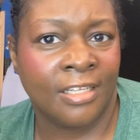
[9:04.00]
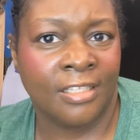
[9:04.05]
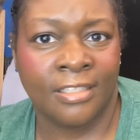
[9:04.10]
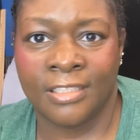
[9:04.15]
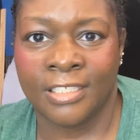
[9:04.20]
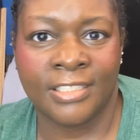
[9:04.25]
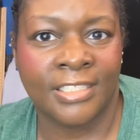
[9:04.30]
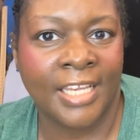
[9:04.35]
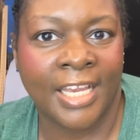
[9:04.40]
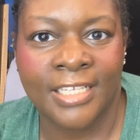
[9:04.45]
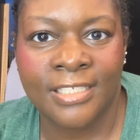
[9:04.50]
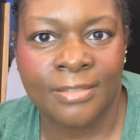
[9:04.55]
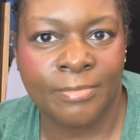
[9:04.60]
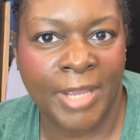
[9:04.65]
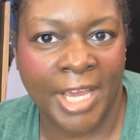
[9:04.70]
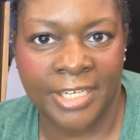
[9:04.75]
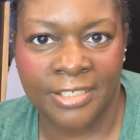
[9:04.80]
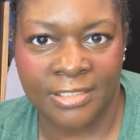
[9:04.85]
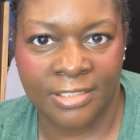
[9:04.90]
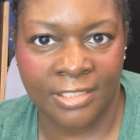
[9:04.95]
The test
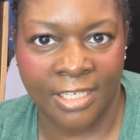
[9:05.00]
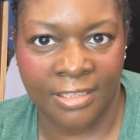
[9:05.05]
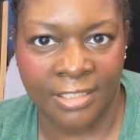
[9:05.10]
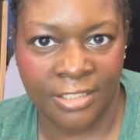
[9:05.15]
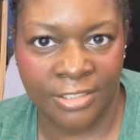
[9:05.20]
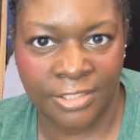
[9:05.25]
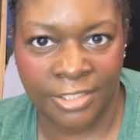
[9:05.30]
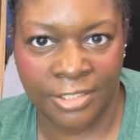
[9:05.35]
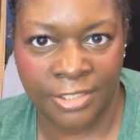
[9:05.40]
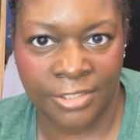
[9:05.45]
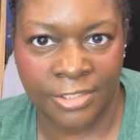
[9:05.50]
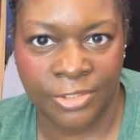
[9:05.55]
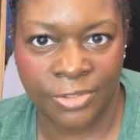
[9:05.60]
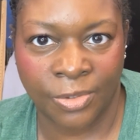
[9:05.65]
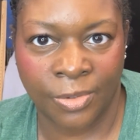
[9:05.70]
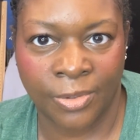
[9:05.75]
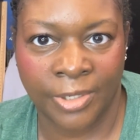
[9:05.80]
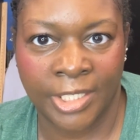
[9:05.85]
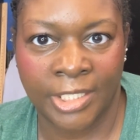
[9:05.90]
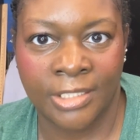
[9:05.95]
matters nothing to your
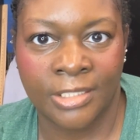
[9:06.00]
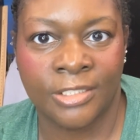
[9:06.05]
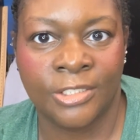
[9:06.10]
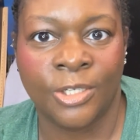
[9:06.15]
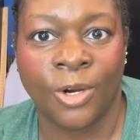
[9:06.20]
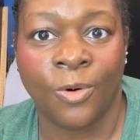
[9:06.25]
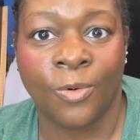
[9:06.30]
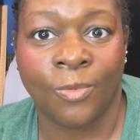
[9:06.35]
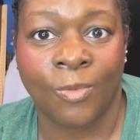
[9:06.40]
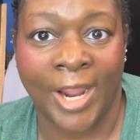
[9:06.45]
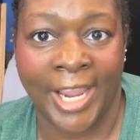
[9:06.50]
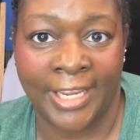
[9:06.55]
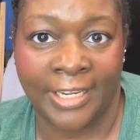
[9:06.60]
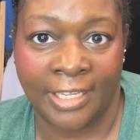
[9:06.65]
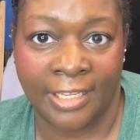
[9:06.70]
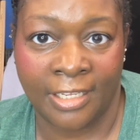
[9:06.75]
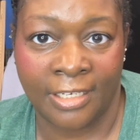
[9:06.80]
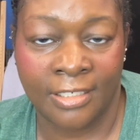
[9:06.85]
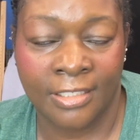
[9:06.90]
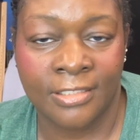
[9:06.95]
story. Don't write
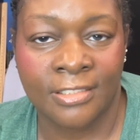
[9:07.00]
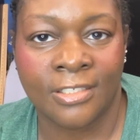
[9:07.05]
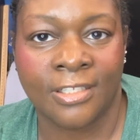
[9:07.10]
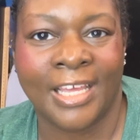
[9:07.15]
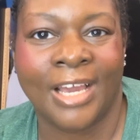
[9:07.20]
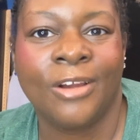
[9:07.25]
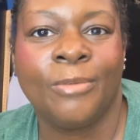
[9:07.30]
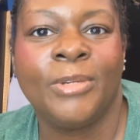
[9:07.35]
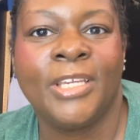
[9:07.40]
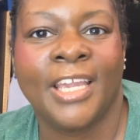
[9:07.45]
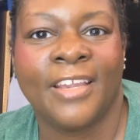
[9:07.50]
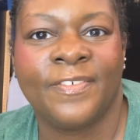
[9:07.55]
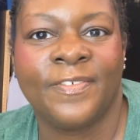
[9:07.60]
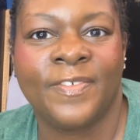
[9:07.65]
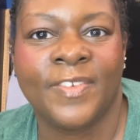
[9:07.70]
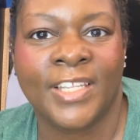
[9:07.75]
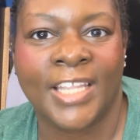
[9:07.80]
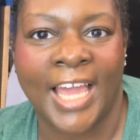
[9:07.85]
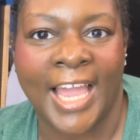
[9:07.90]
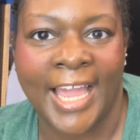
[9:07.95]
it. So that would be a
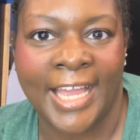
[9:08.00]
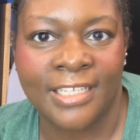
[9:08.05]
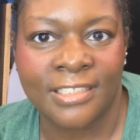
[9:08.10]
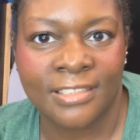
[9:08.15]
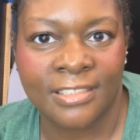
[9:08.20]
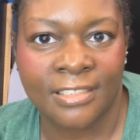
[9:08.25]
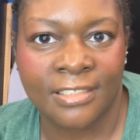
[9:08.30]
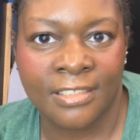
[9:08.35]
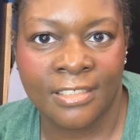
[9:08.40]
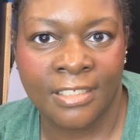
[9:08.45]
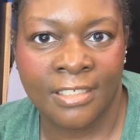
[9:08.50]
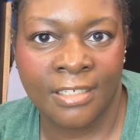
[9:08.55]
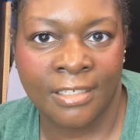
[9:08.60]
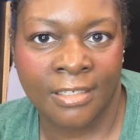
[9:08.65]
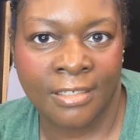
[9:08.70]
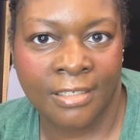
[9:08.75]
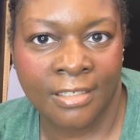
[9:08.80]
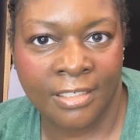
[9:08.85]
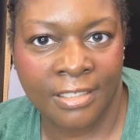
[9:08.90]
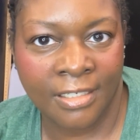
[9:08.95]
flat
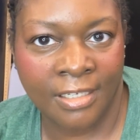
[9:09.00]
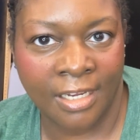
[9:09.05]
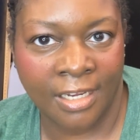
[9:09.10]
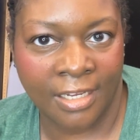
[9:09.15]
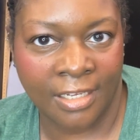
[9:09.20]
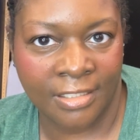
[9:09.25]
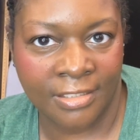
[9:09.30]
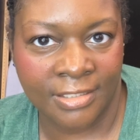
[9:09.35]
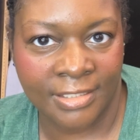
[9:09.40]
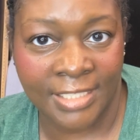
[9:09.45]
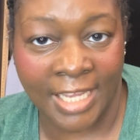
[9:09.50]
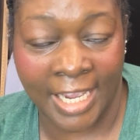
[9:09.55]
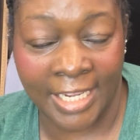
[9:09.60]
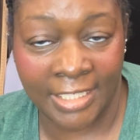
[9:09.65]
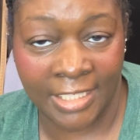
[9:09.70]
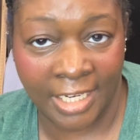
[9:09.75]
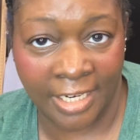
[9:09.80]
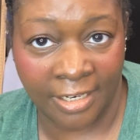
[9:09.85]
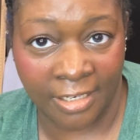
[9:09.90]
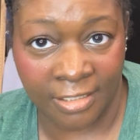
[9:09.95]

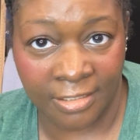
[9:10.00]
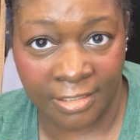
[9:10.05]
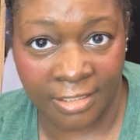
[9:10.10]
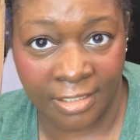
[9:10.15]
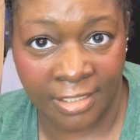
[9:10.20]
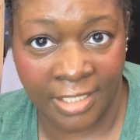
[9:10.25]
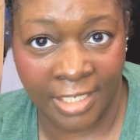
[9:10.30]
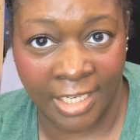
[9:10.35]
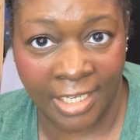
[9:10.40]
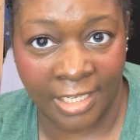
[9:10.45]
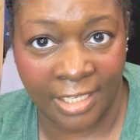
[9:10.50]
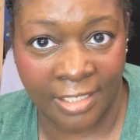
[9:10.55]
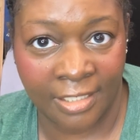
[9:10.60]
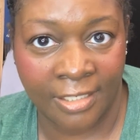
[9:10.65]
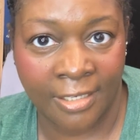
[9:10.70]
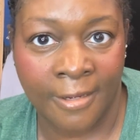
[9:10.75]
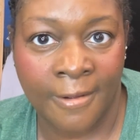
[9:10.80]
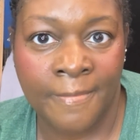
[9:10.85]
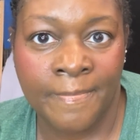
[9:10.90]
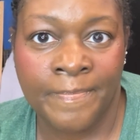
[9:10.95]
side character
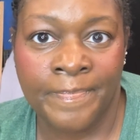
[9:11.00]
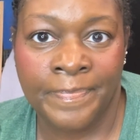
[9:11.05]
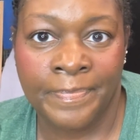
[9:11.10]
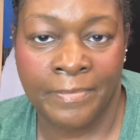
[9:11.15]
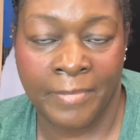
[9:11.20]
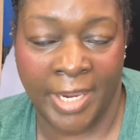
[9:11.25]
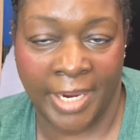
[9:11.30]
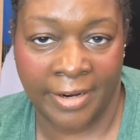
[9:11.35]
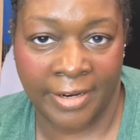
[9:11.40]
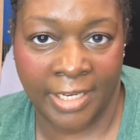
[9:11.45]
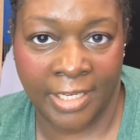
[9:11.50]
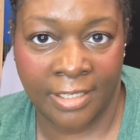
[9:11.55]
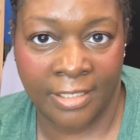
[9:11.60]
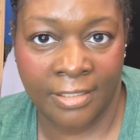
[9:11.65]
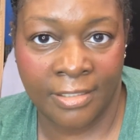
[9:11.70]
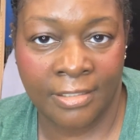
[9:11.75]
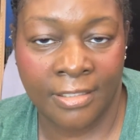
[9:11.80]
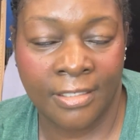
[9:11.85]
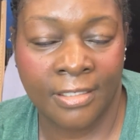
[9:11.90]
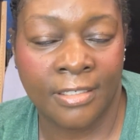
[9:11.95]
in Marion.